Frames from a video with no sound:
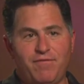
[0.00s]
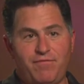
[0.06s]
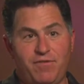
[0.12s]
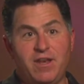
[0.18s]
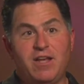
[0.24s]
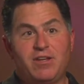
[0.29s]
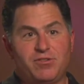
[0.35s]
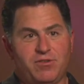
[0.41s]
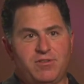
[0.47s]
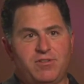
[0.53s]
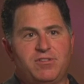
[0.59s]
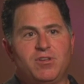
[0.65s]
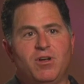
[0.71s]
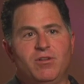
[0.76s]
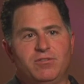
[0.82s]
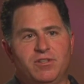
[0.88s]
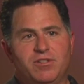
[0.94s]
a financial
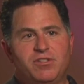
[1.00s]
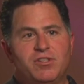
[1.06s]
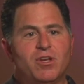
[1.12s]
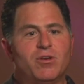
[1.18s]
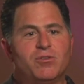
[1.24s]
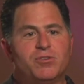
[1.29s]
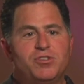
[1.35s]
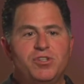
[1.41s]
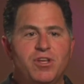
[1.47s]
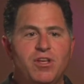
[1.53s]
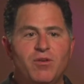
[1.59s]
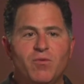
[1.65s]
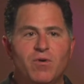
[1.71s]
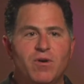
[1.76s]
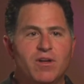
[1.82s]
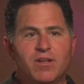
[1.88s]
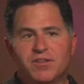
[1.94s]
consultant, so
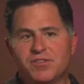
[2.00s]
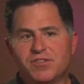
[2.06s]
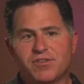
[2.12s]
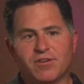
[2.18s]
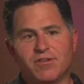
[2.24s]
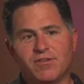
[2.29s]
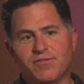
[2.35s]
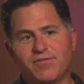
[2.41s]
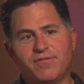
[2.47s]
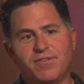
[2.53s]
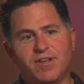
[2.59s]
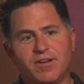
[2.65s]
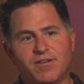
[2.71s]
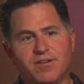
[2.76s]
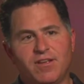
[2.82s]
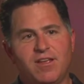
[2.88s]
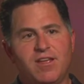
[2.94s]
she was sort of,
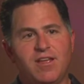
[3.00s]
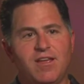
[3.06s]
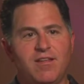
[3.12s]
you know,